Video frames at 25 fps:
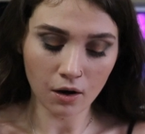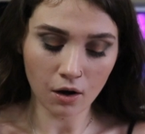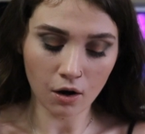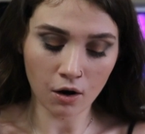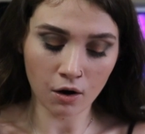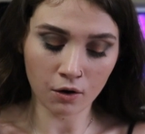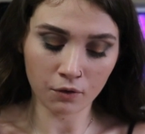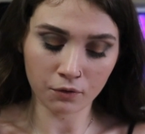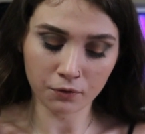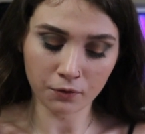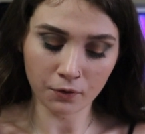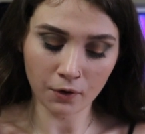
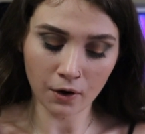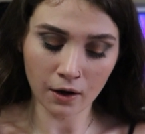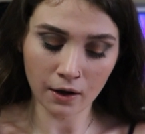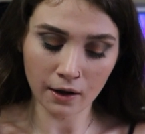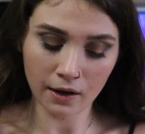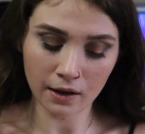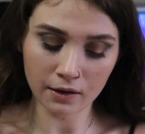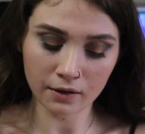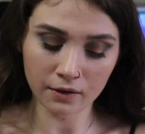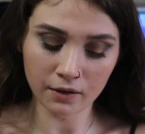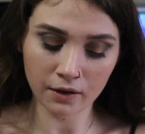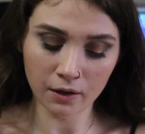
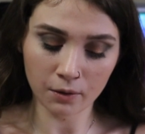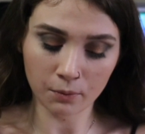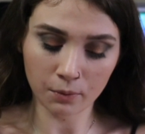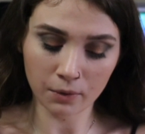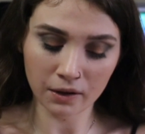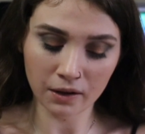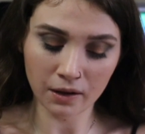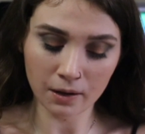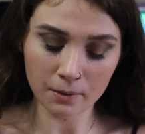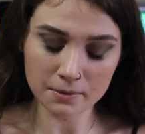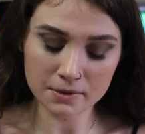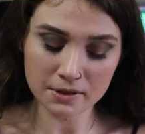Ofra
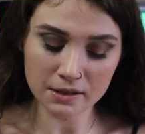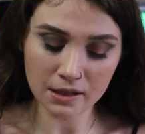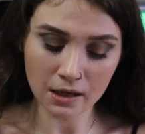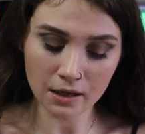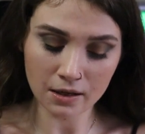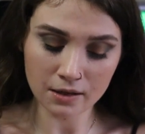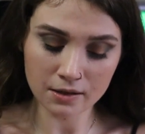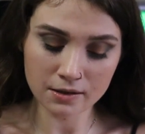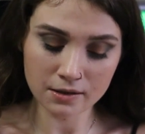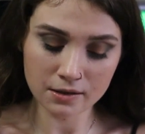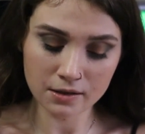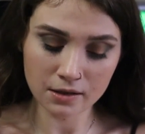liquid
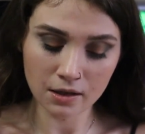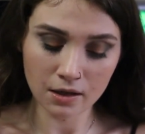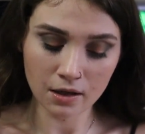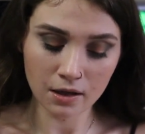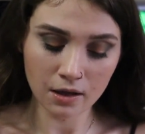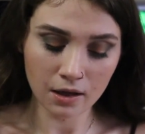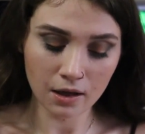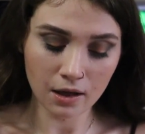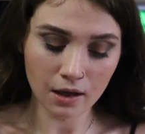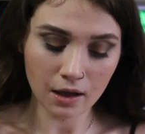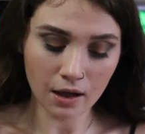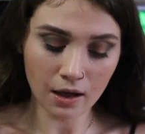lipsticks,
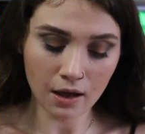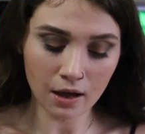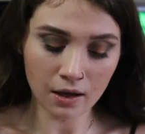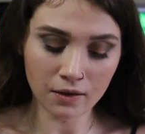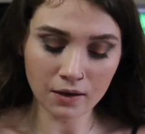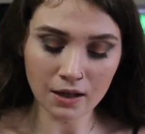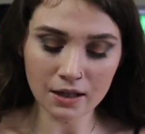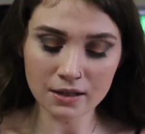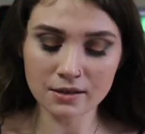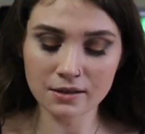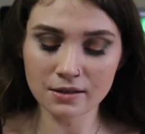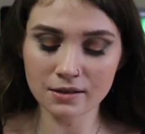
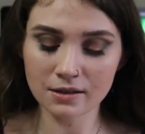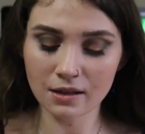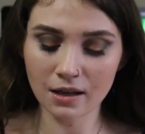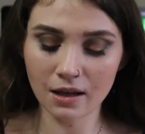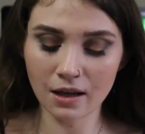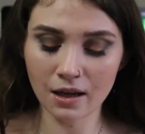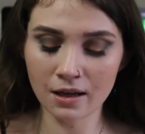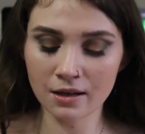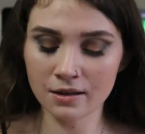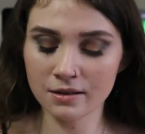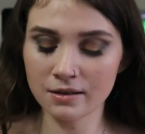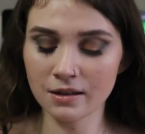and
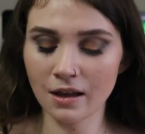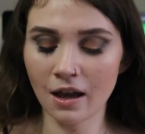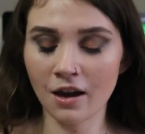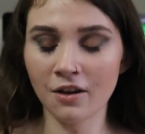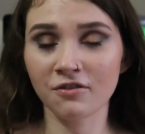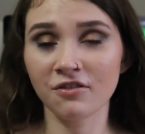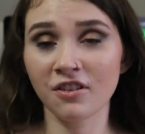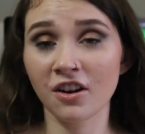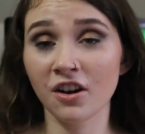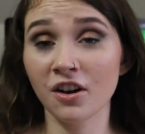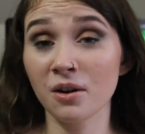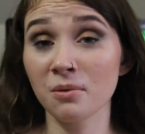it's a
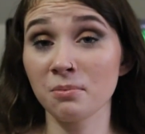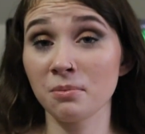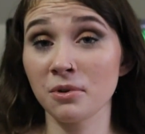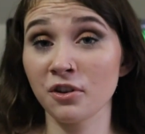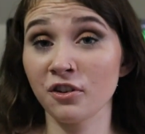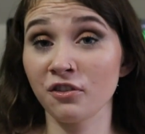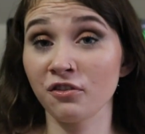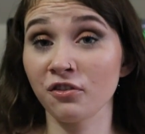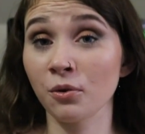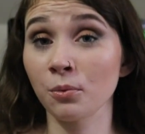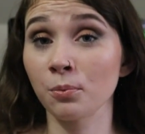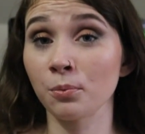very
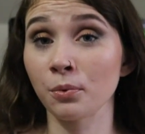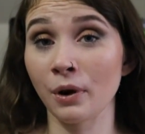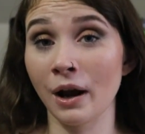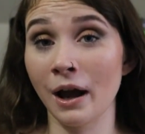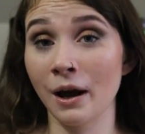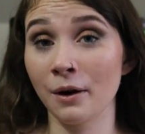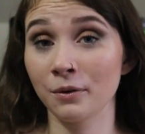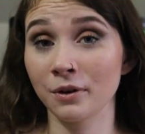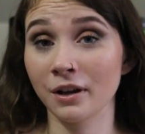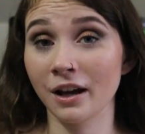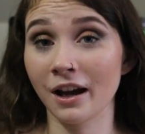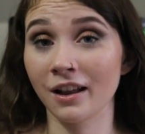beautiful
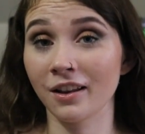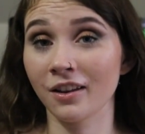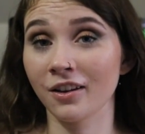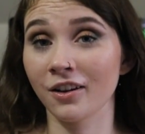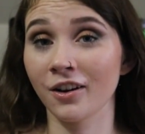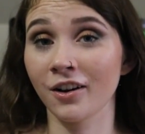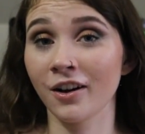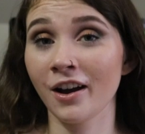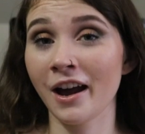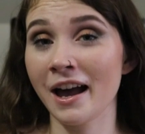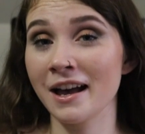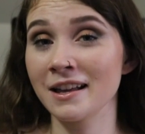brown
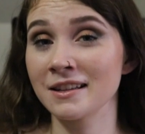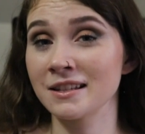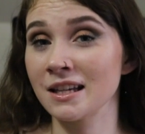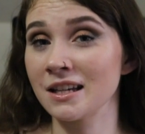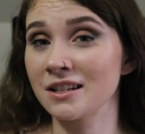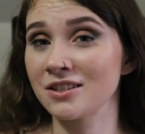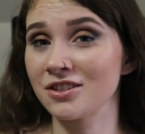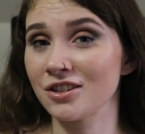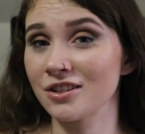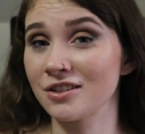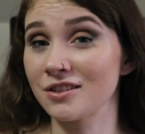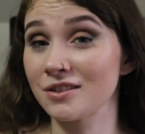color, as
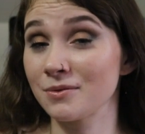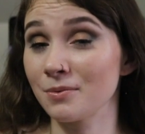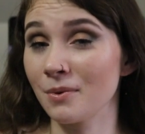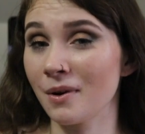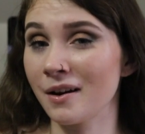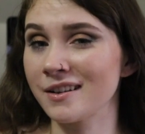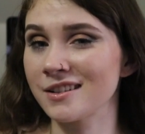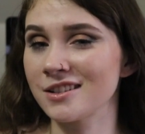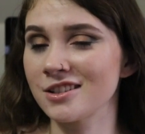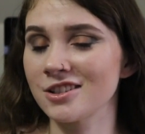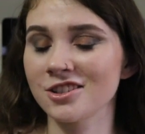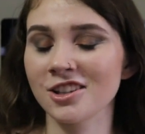I just
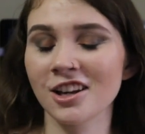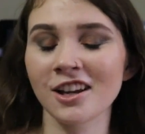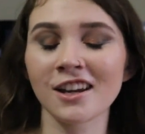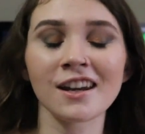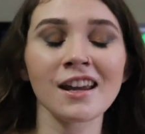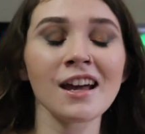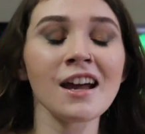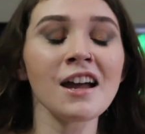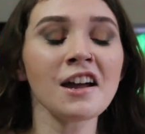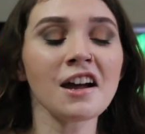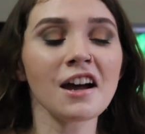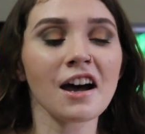swatched
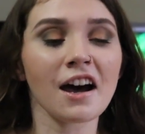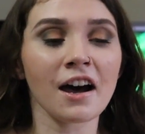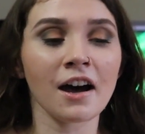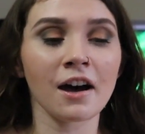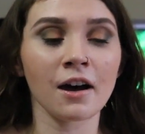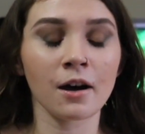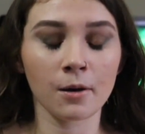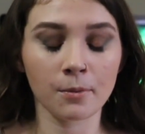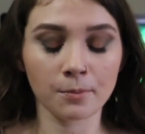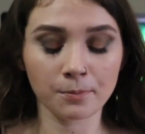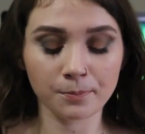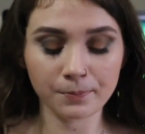it,
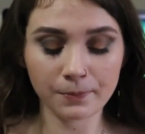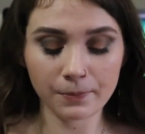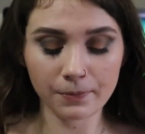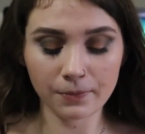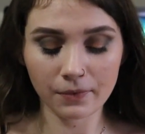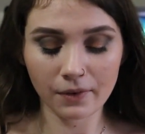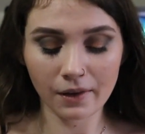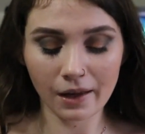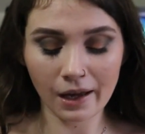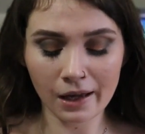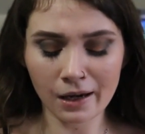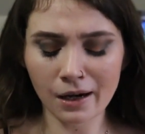
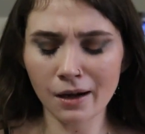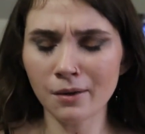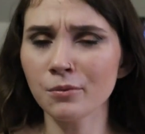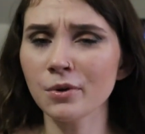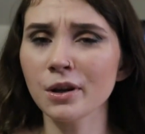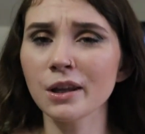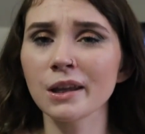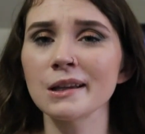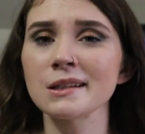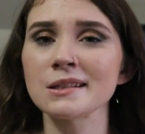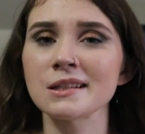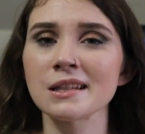and I'm
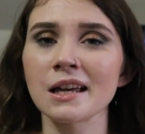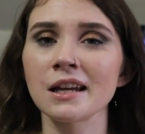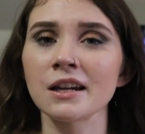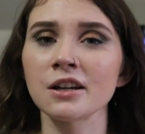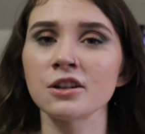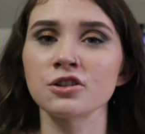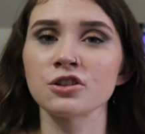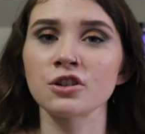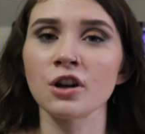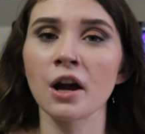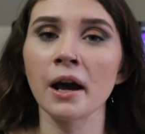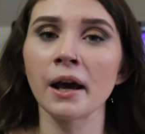really excited
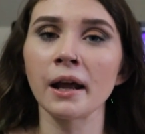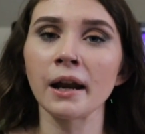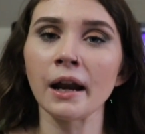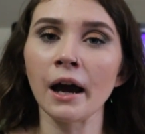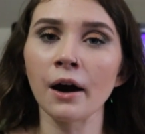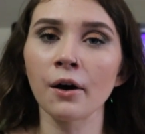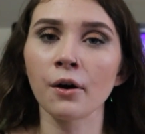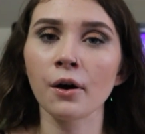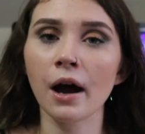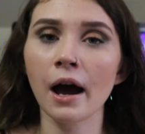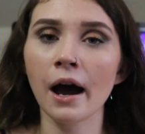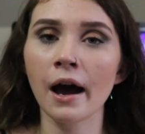to try it
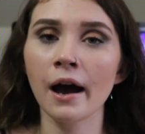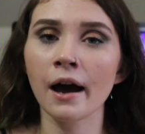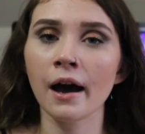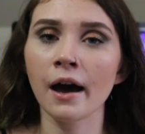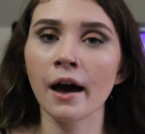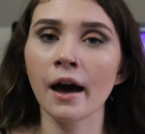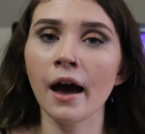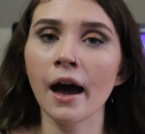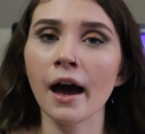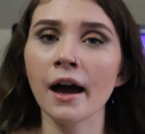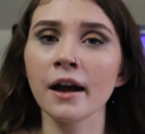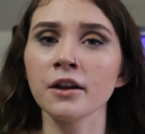out.
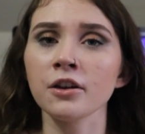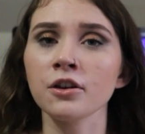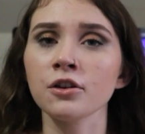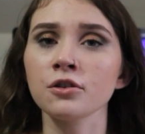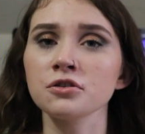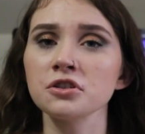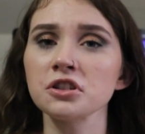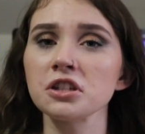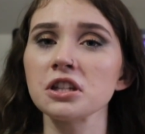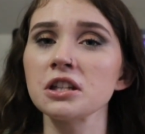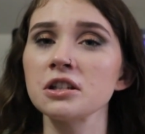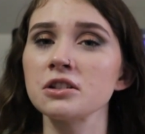I
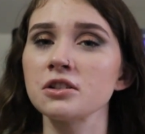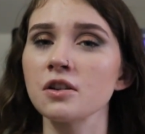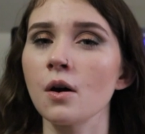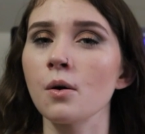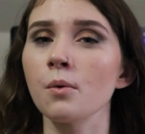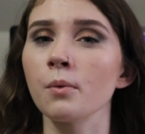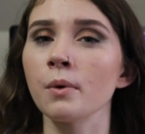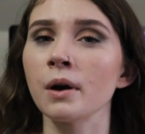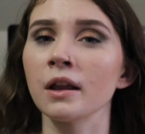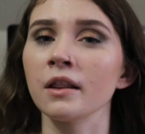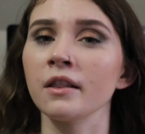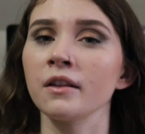usually
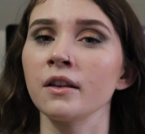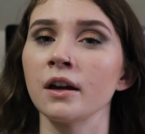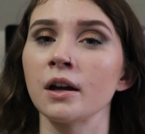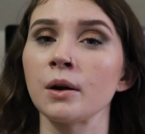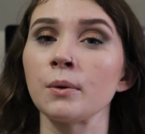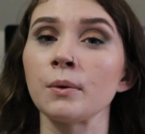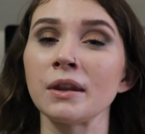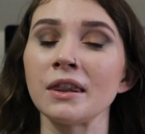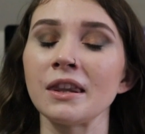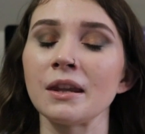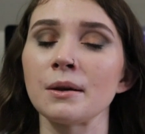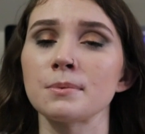don't wear
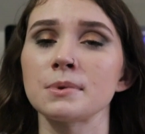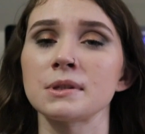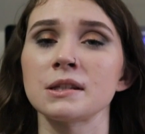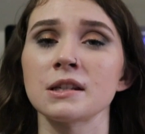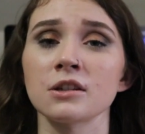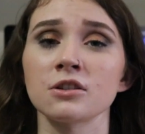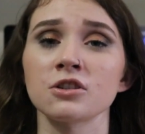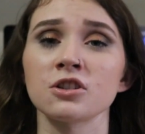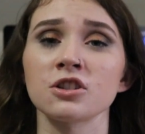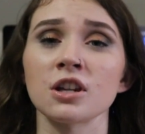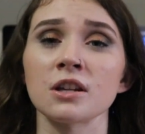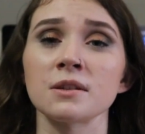liquid
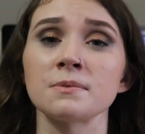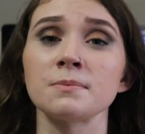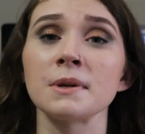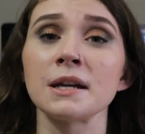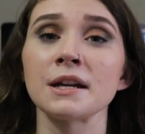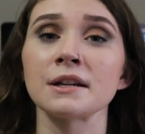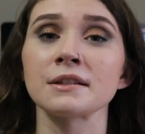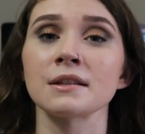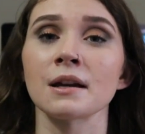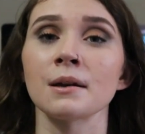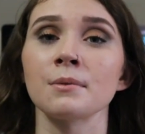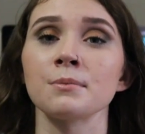lipsticks just
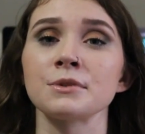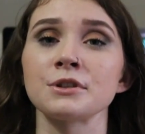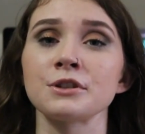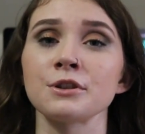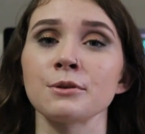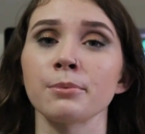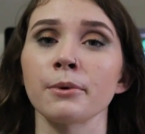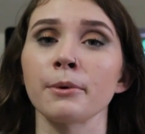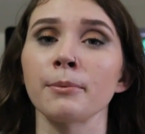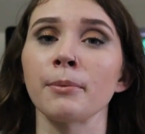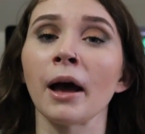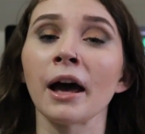because I'm
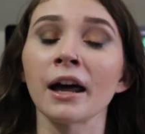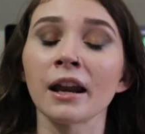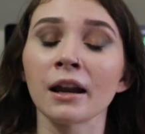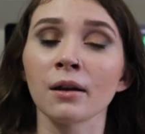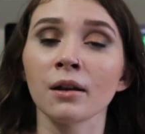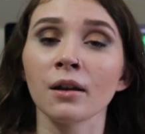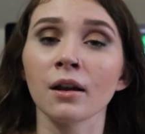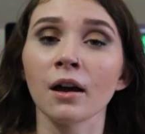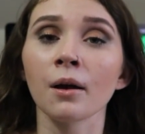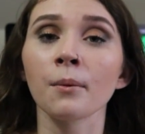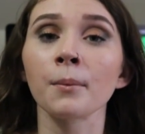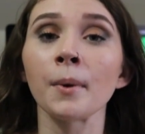super
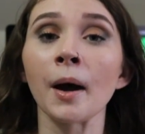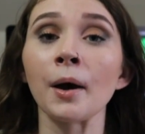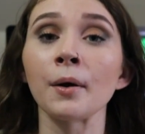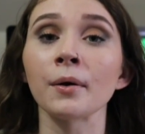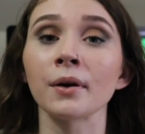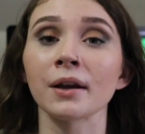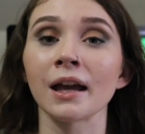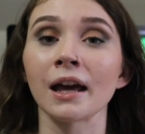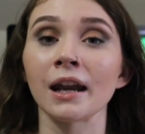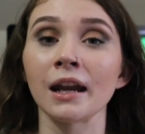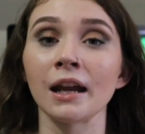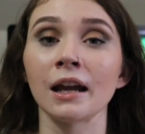bad
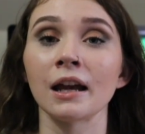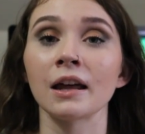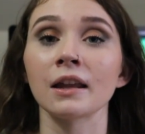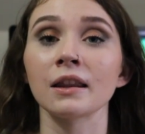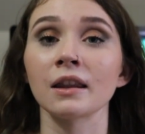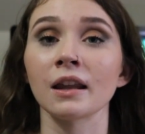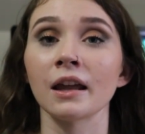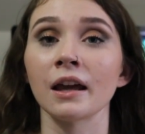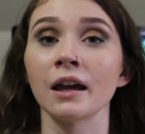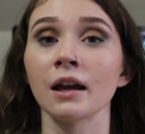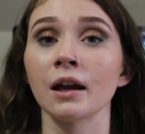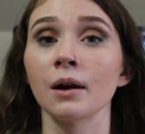about getting
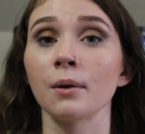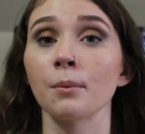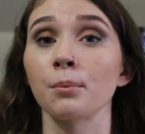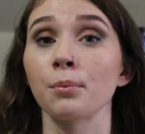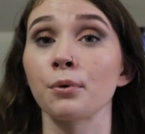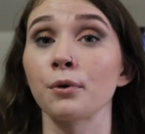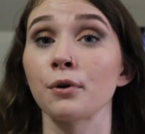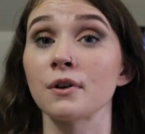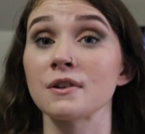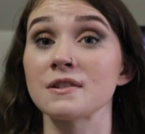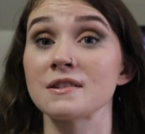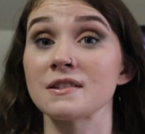it like
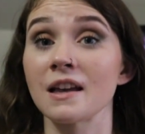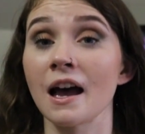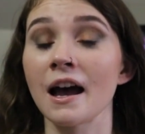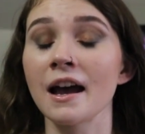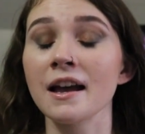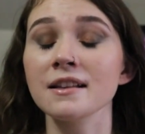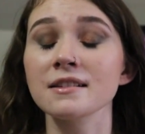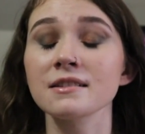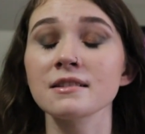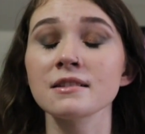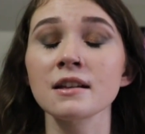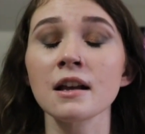
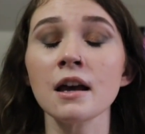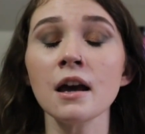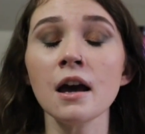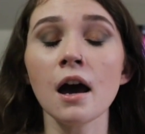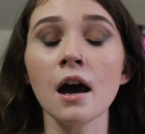precise,